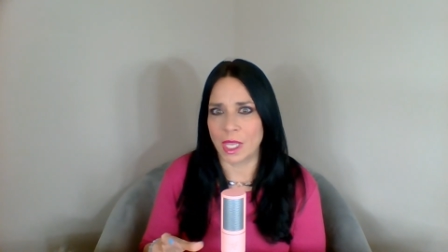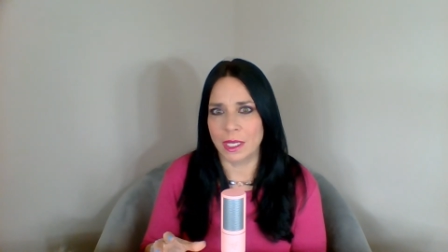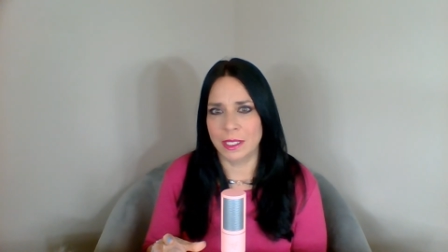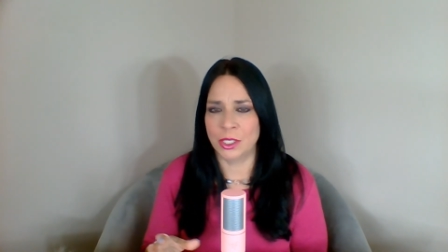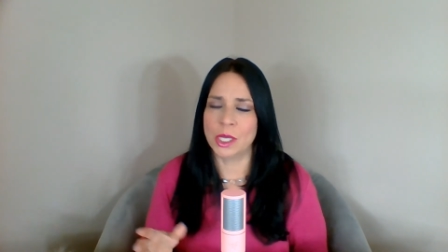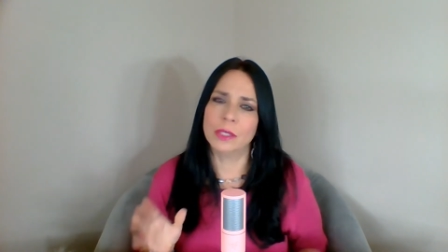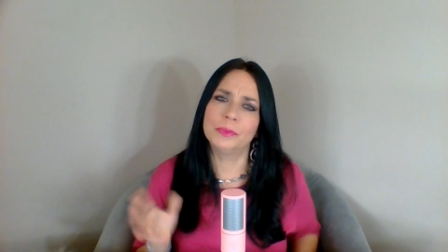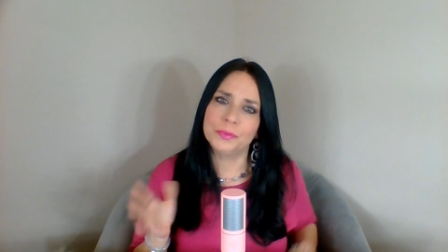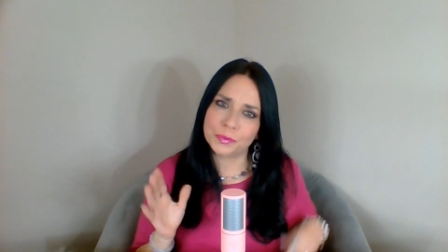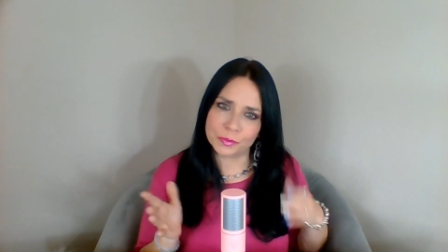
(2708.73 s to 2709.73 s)

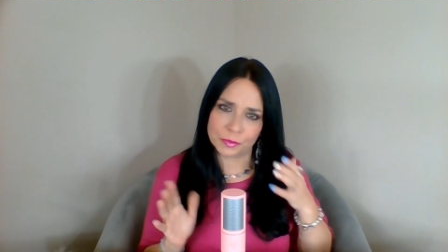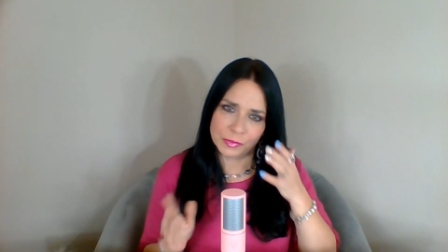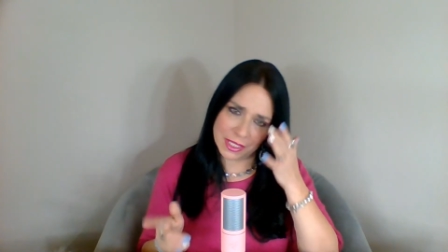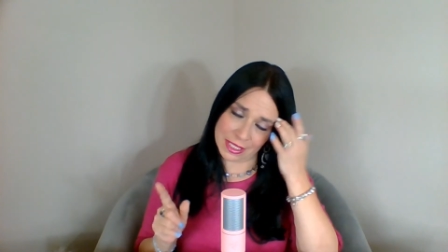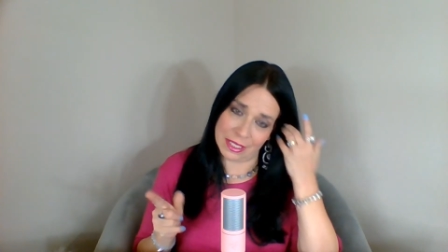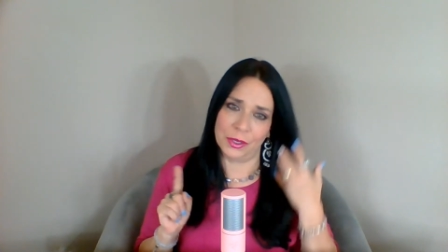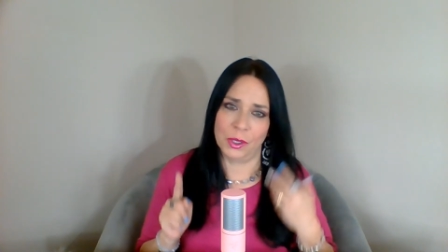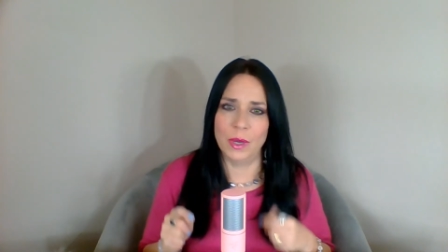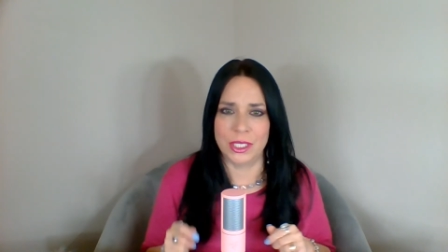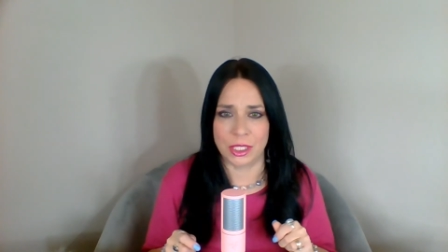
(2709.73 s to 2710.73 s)
this is another
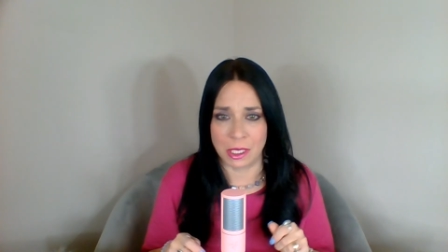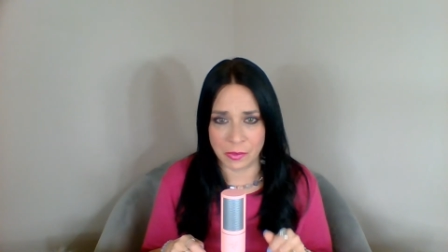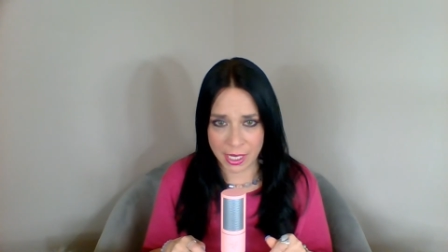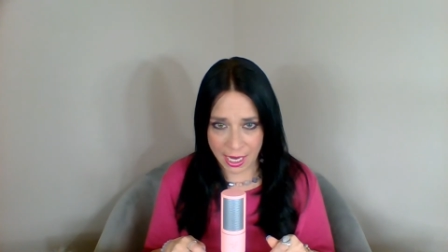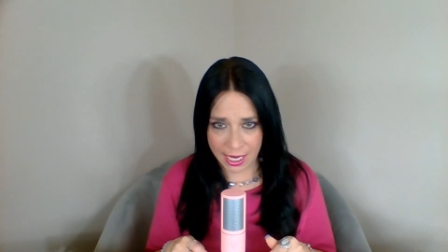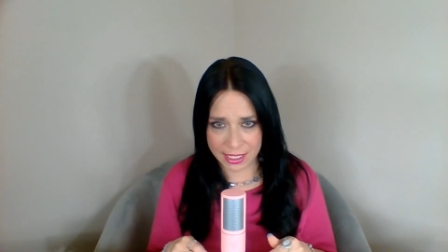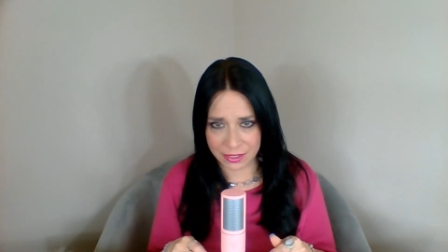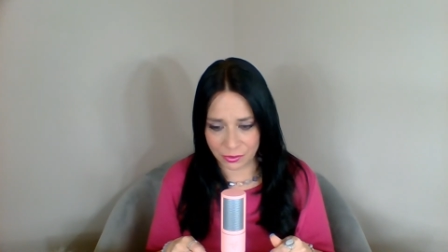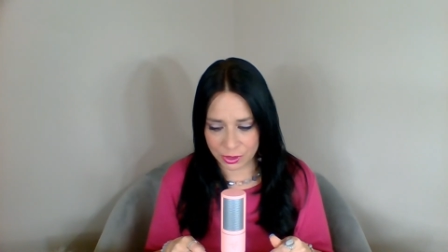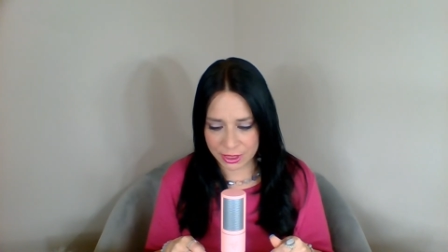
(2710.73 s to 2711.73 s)
question I want to
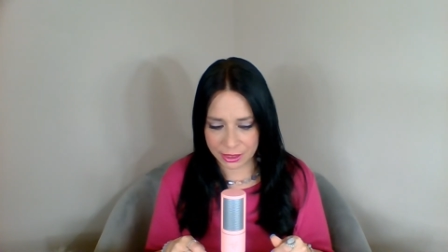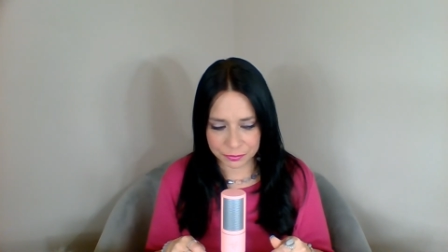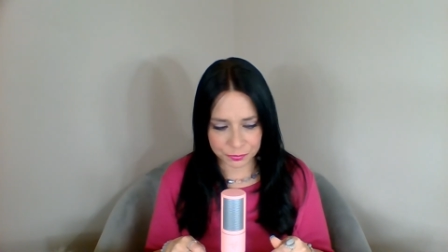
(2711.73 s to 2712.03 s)
ask Volty.